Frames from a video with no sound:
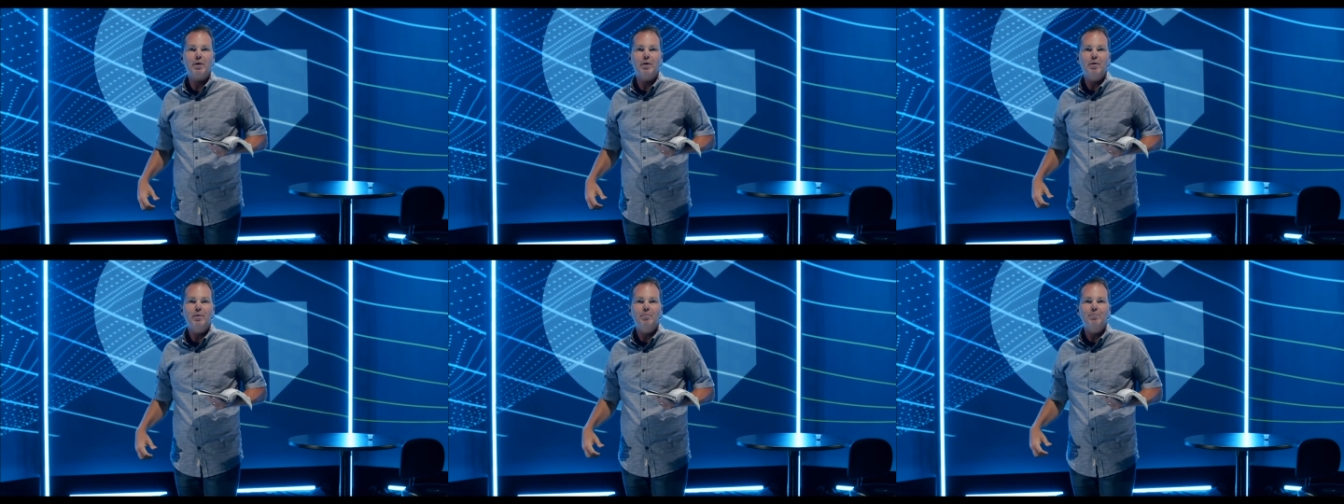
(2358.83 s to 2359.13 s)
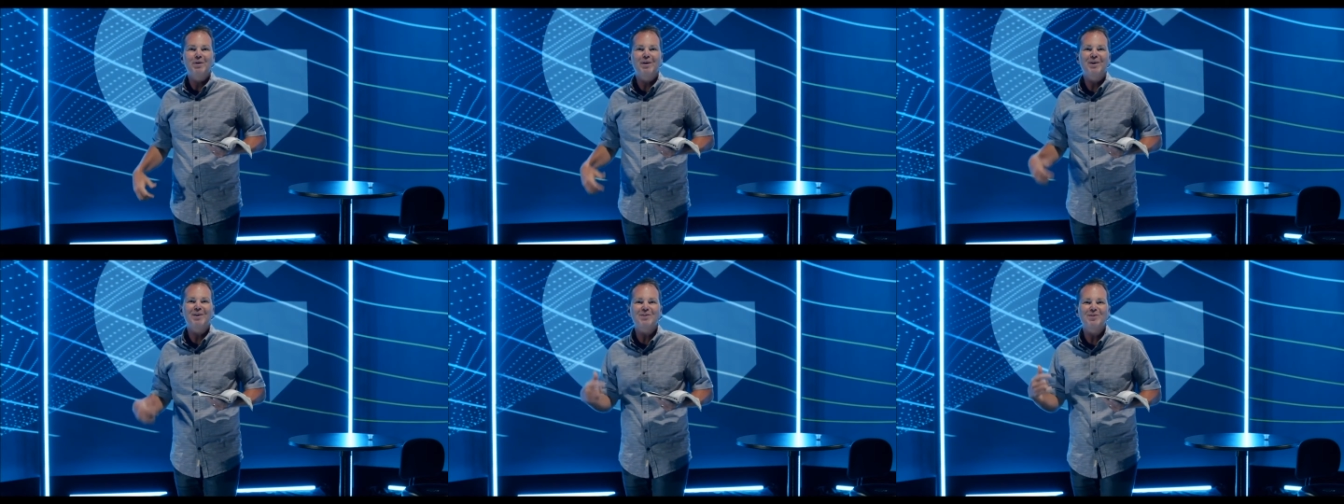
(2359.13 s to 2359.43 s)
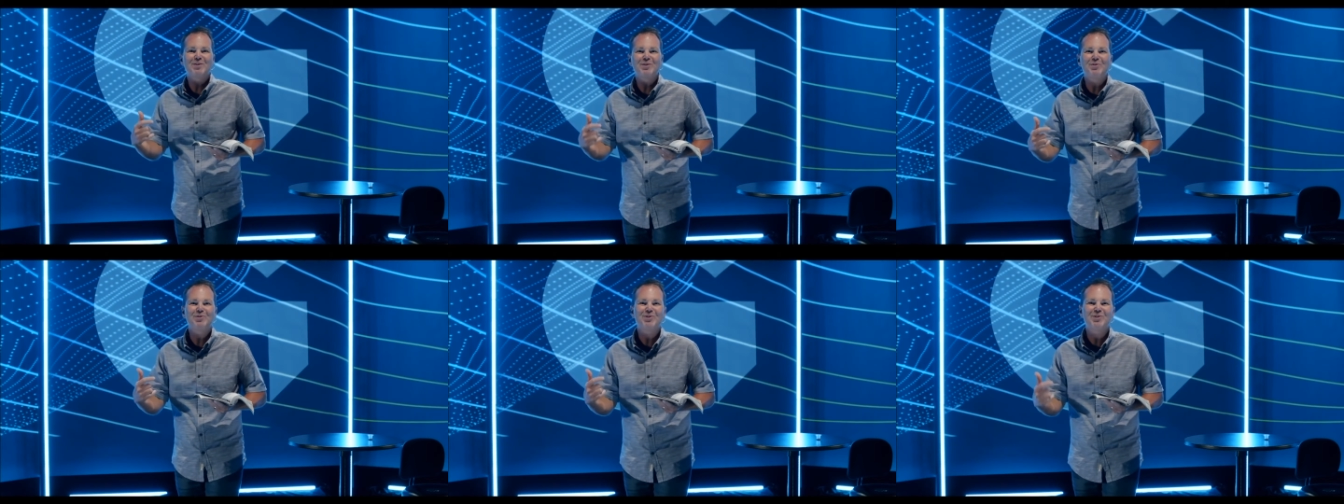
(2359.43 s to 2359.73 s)
Because
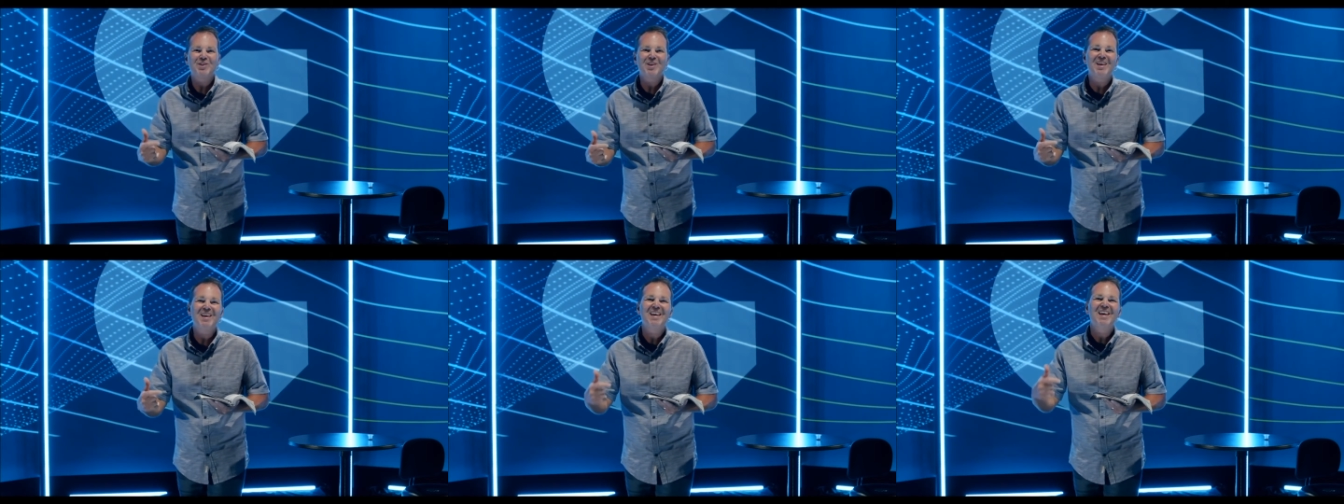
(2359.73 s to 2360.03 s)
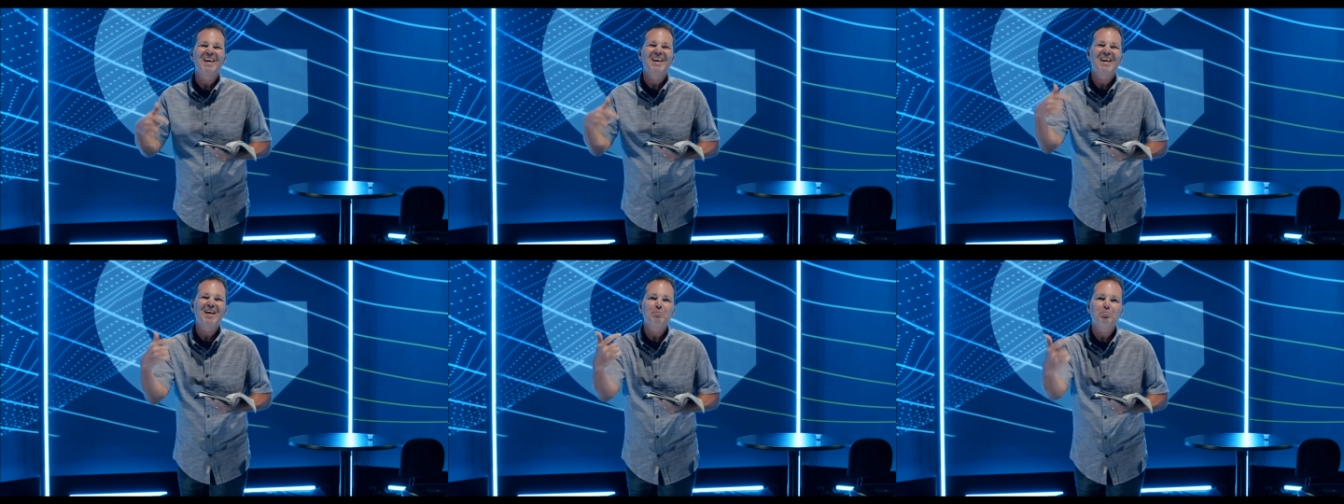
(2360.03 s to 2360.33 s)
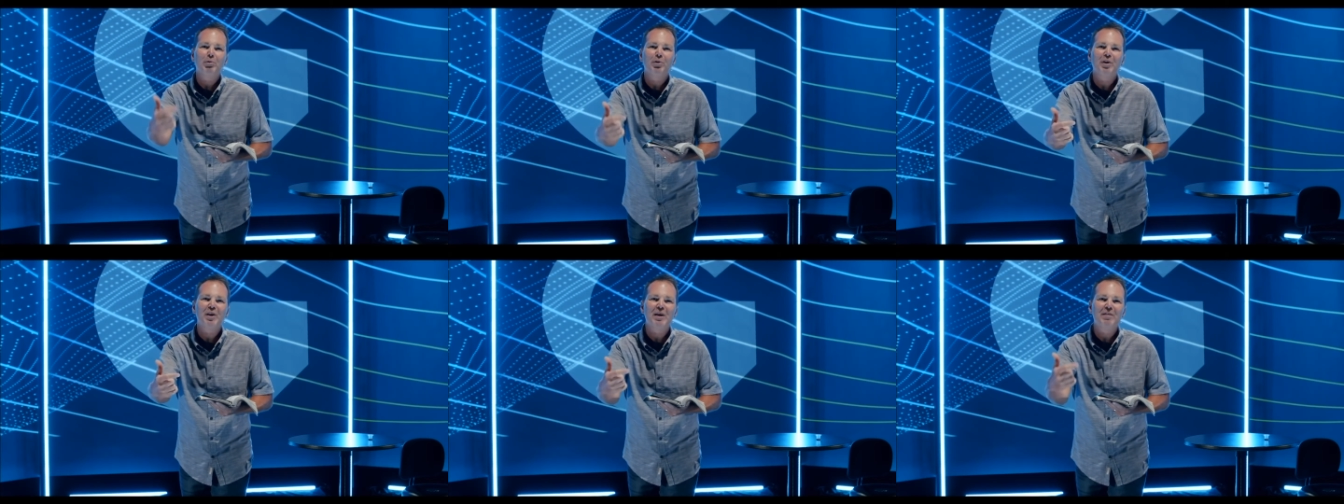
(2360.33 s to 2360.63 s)
you see, he
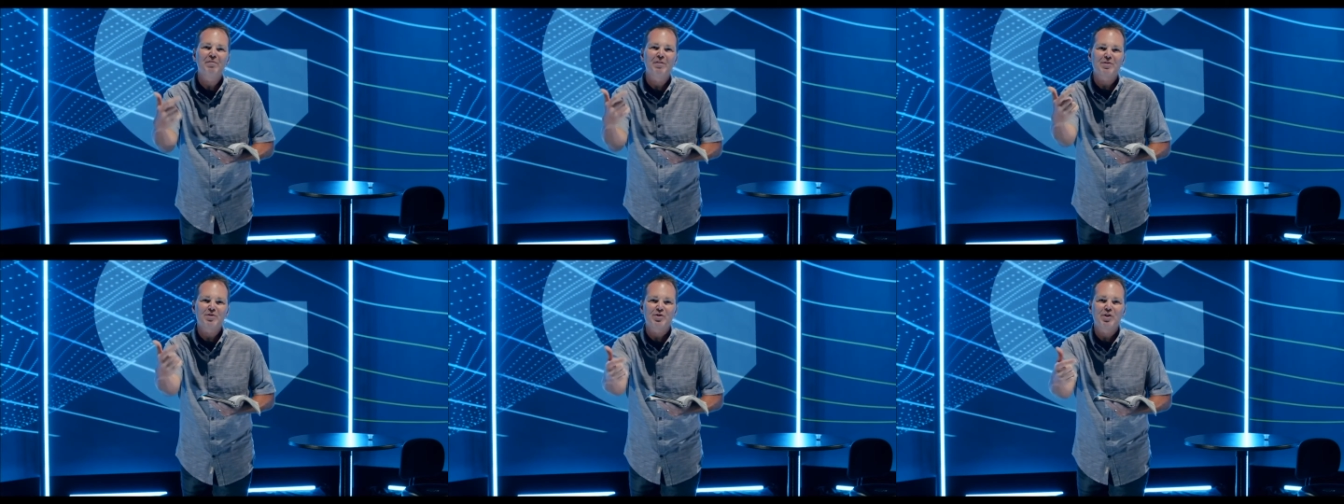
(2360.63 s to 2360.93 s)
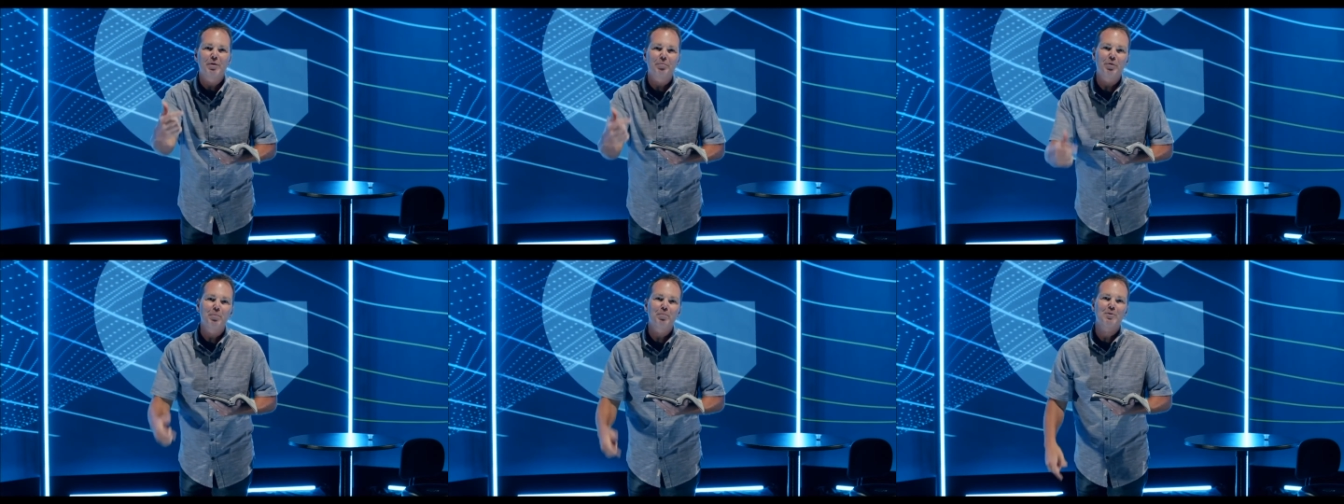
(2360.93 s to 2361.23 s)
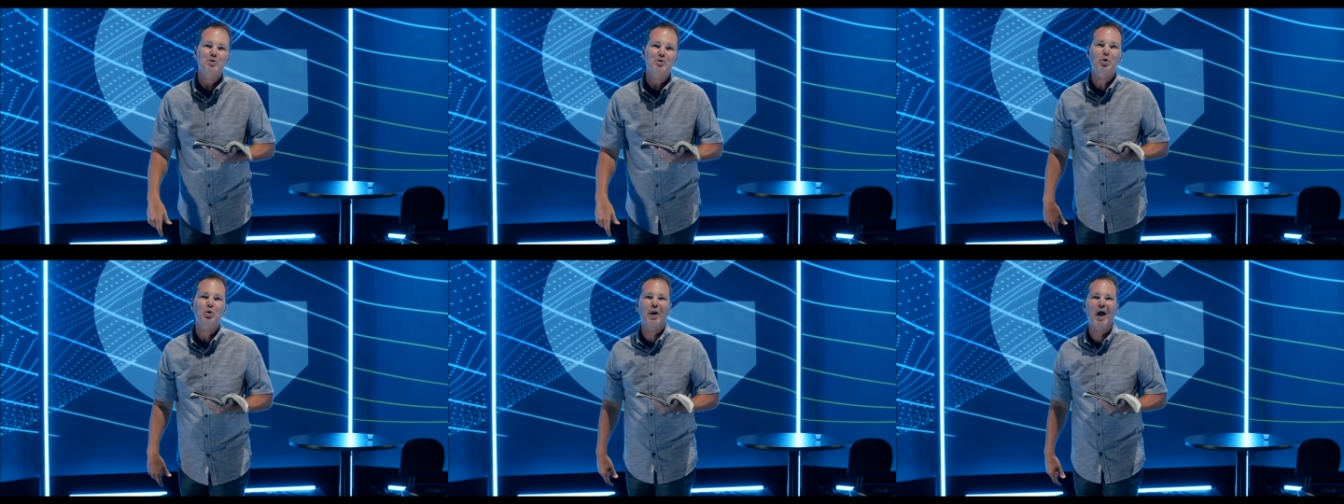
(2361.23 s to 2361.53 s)
believed that something
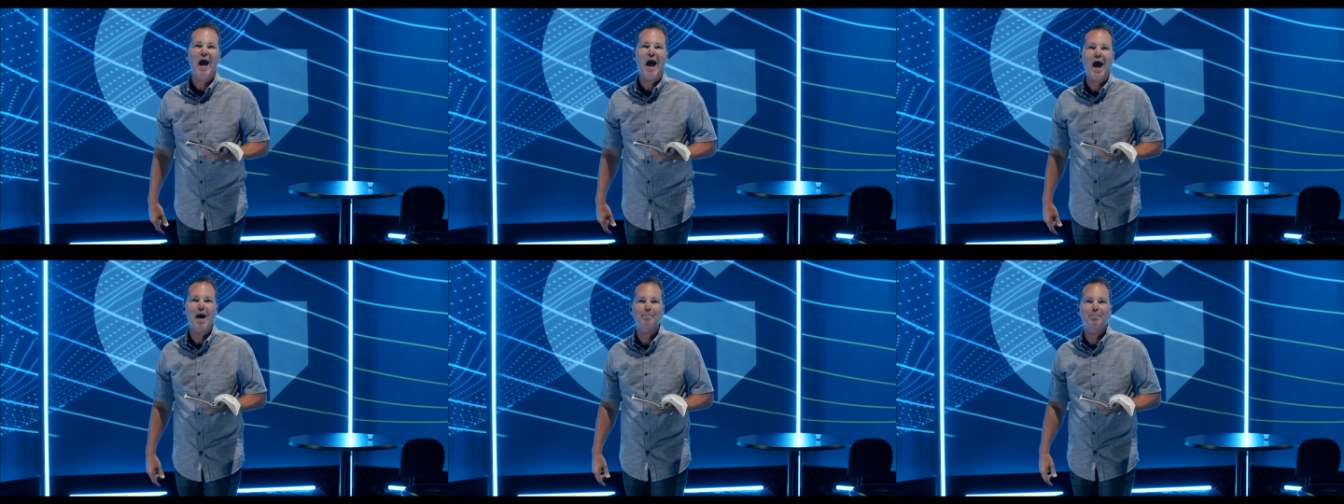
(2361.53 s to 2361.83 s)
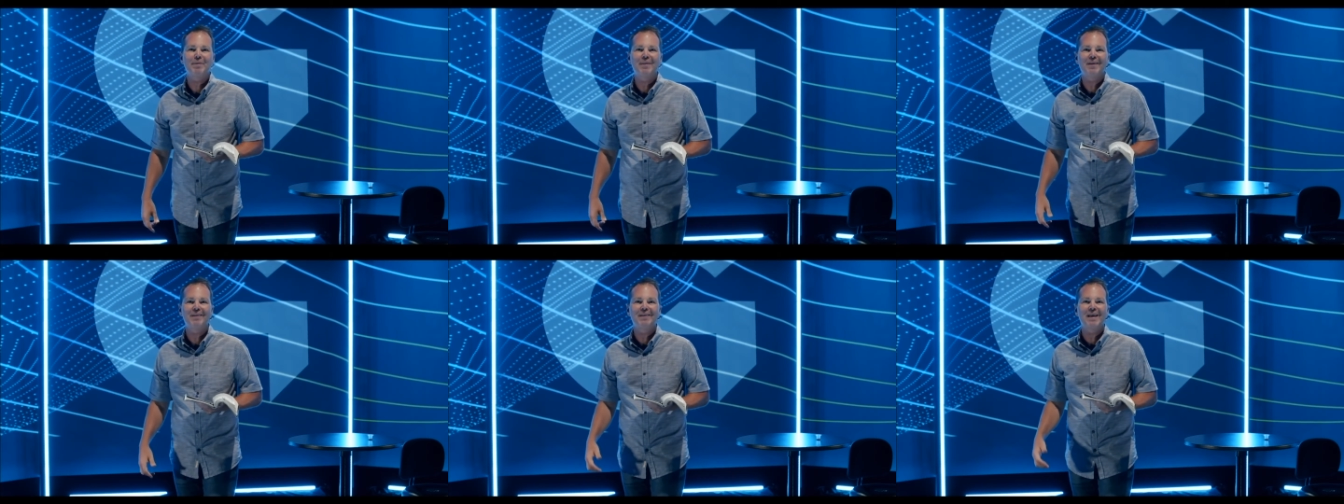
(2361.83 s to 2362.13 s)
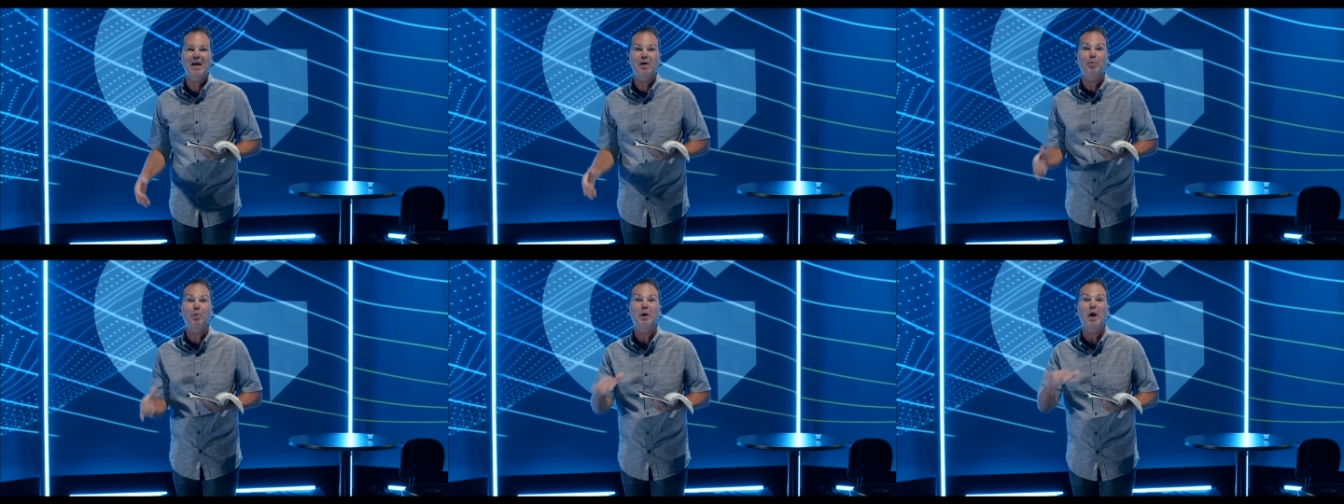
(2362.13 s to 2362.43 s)
was going to happen that
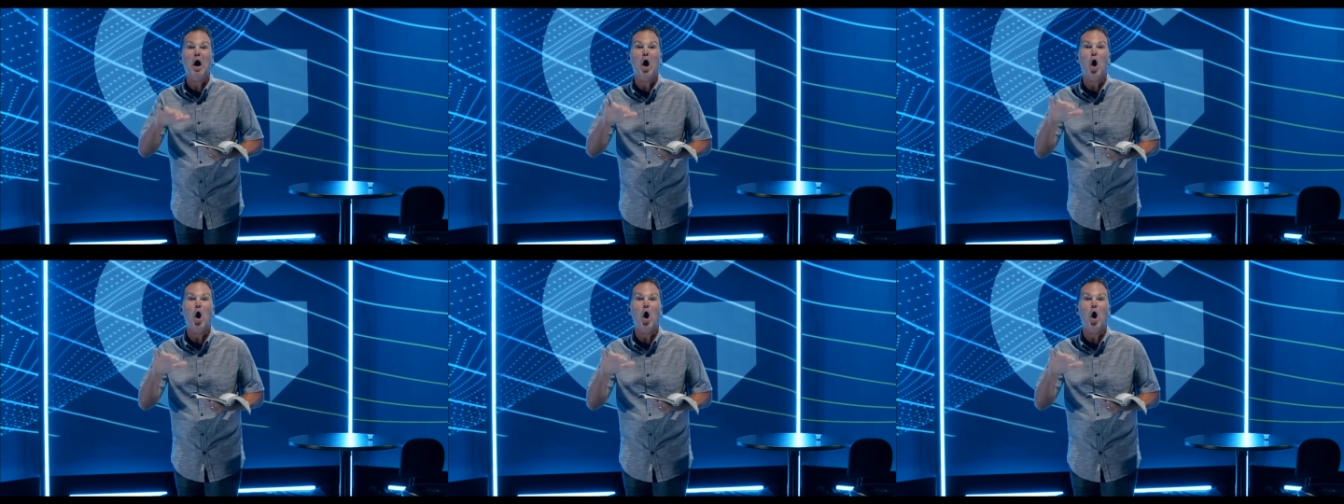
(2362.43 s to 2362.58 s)
day would